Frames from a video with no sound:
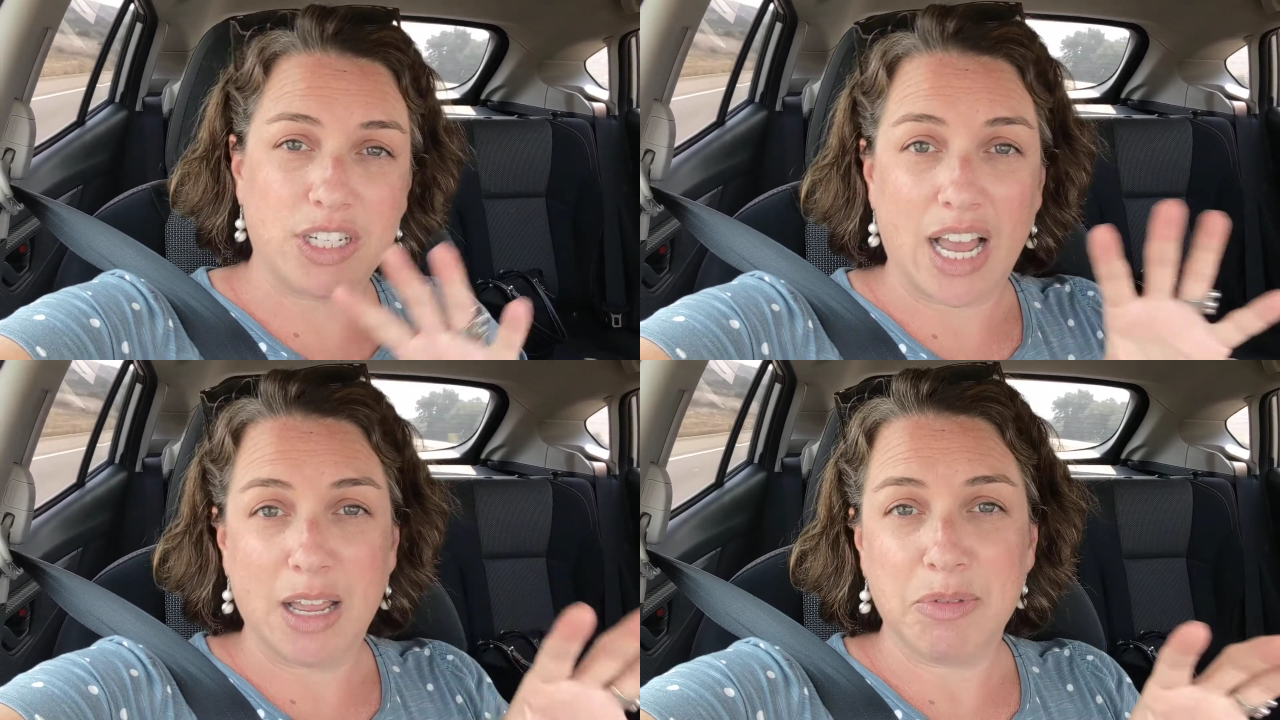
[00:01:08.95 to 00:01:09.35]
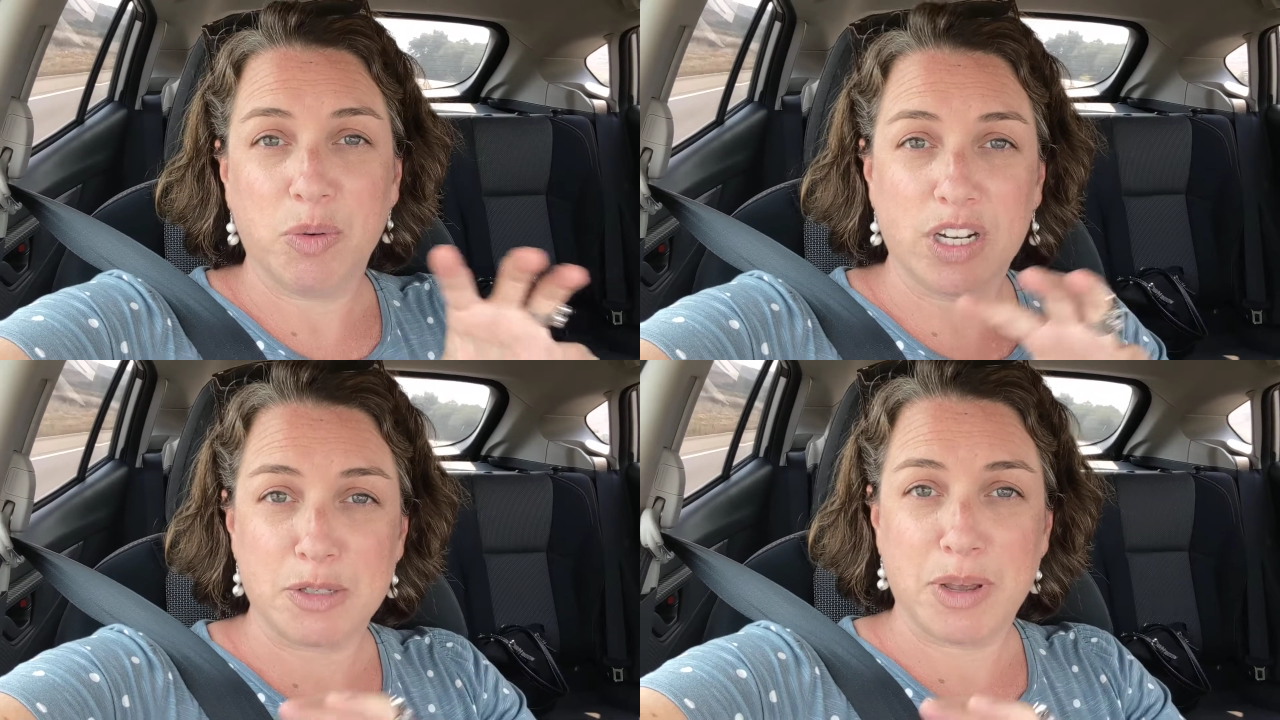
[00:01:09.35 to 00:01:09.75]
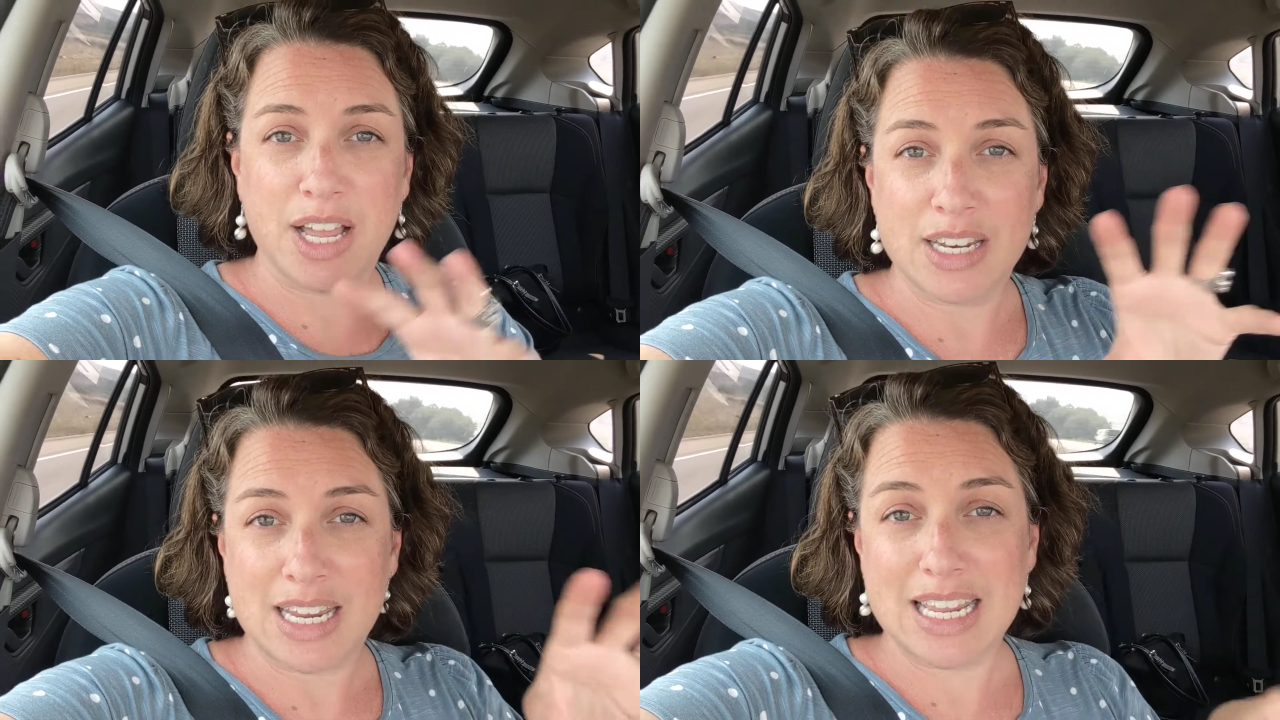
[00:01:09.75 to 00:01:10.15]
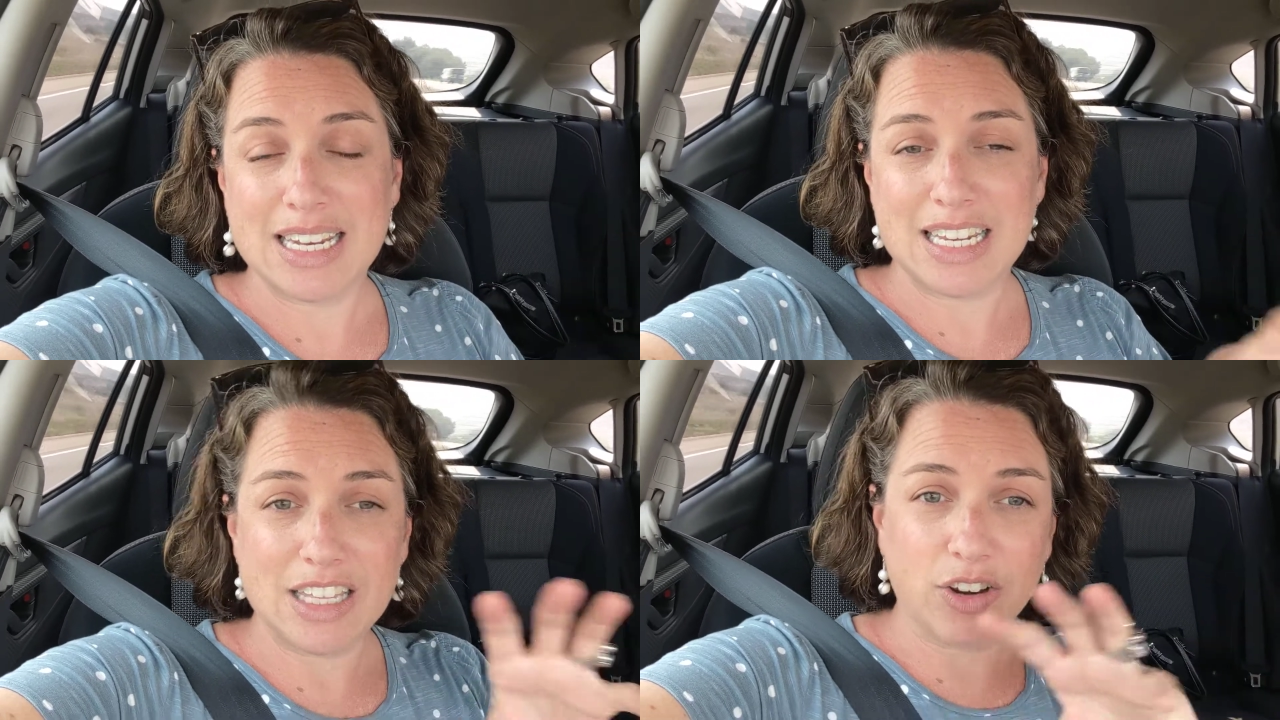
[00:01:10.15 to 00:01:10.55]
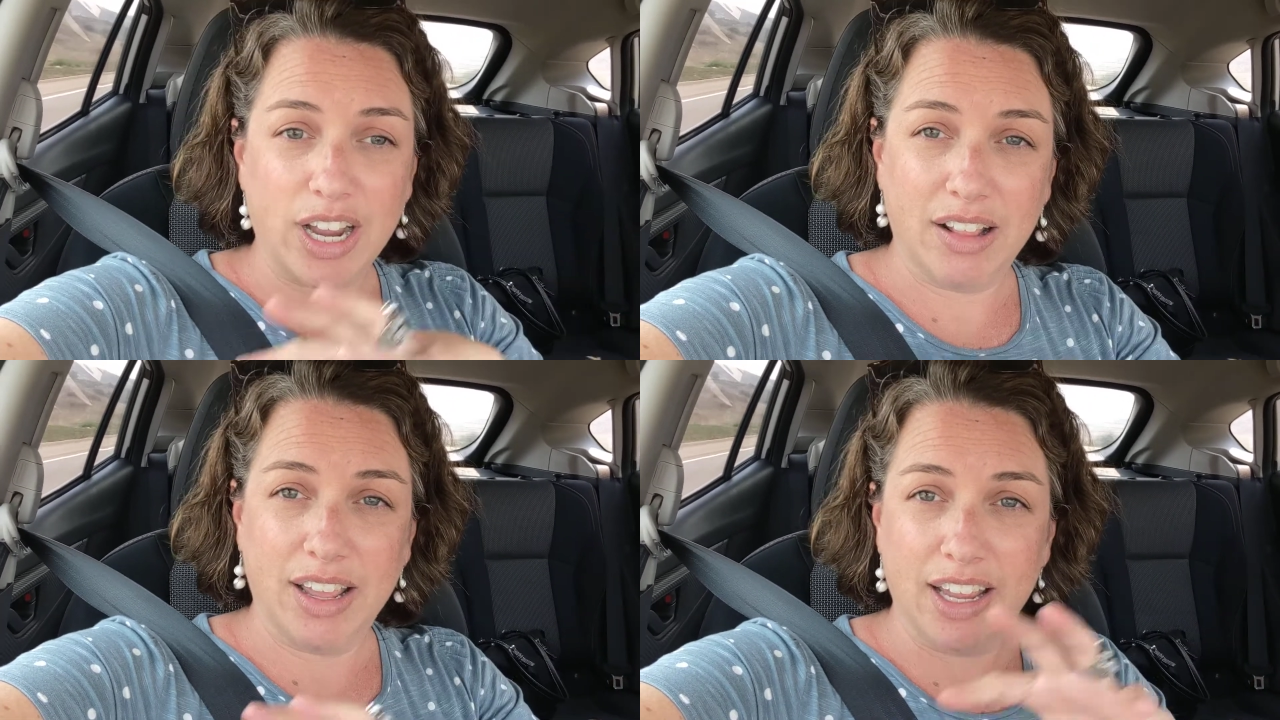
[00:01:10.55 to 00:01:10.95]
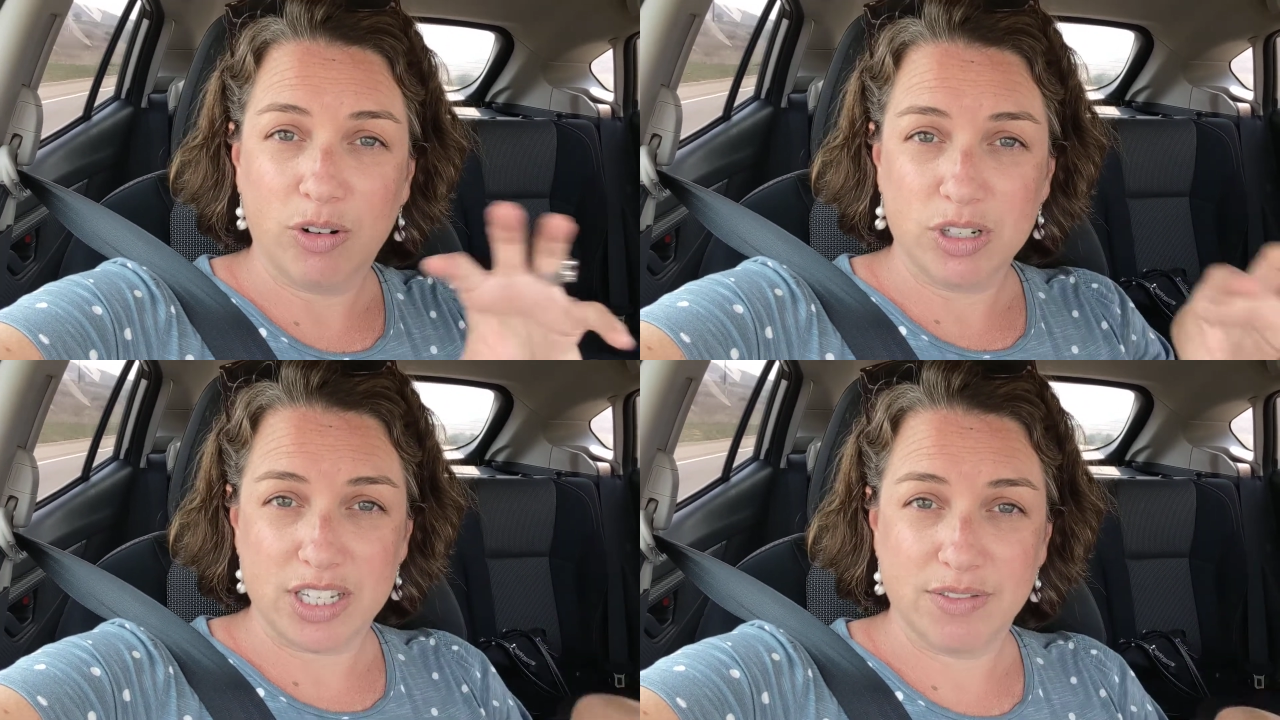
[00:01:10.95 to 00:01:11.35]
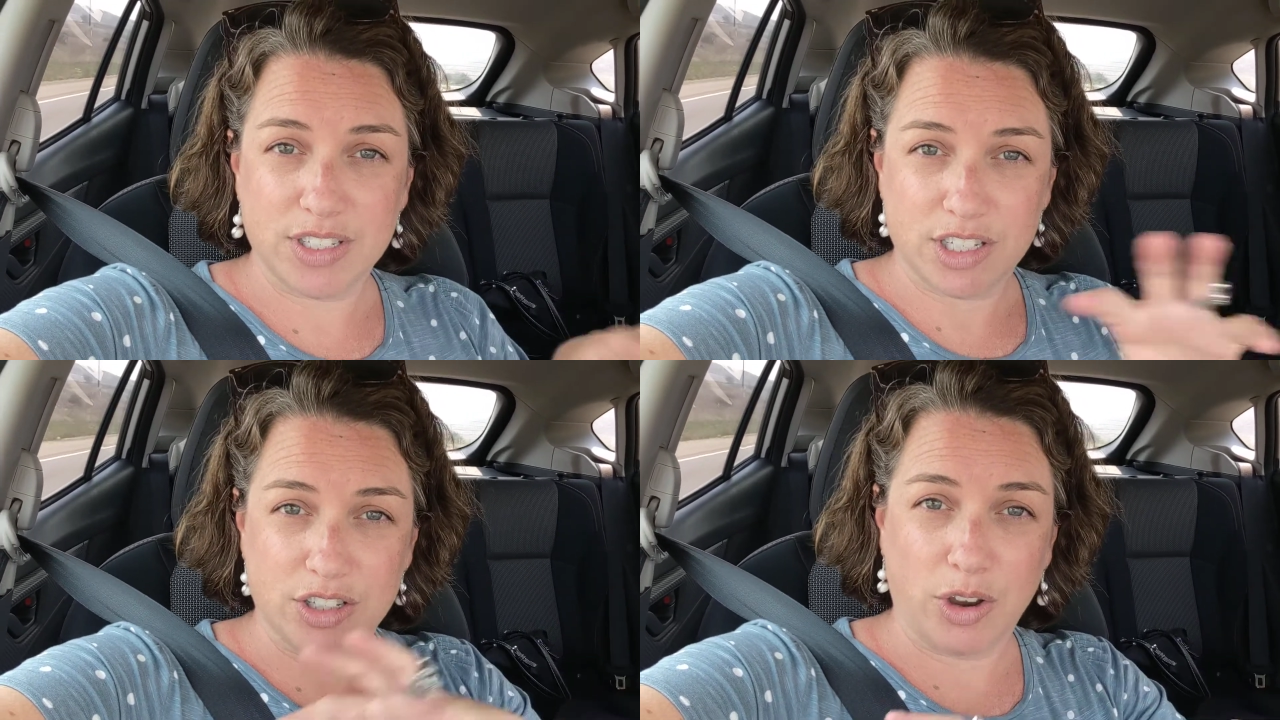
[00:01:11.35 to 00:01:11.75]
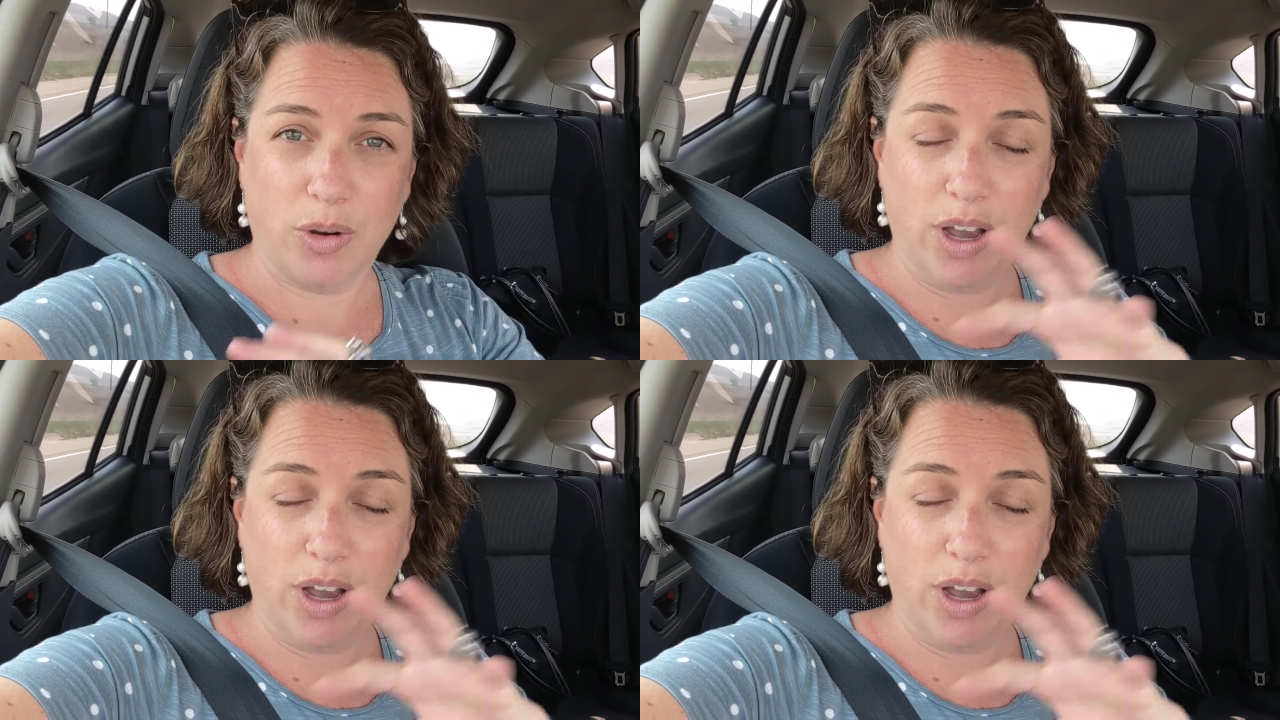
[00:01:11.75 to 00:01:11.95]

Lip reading: time you want to spend in either LA or San Francisco